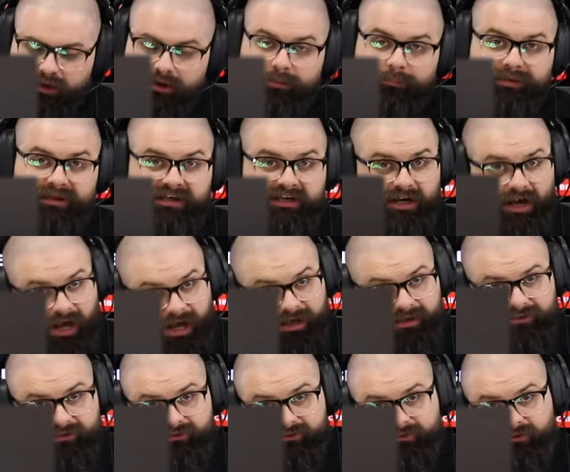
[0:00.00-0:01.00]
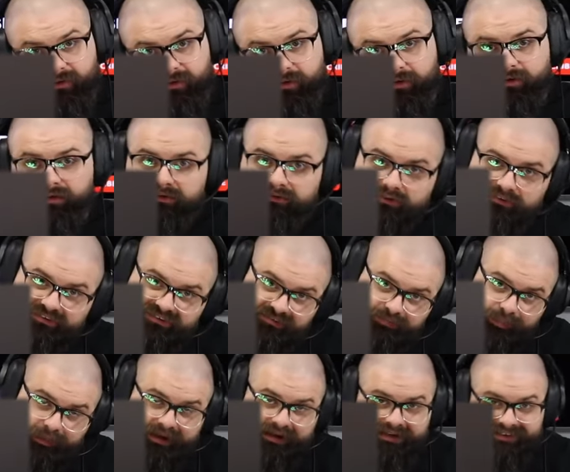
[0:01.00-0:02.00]
because
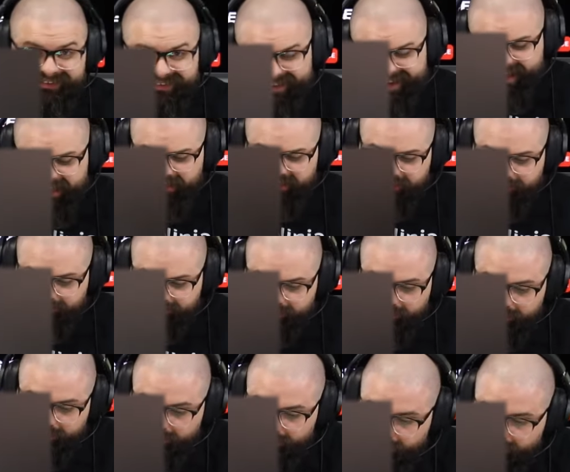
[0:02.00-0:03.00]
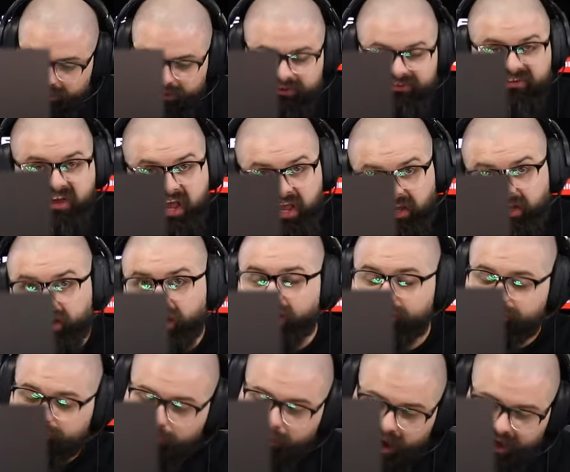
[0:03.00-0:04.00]
despite its negatives, dude, it's kicking
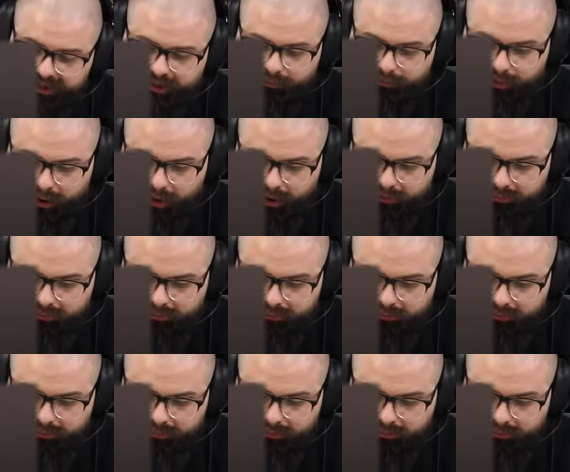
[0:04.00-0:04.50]
off money, bro,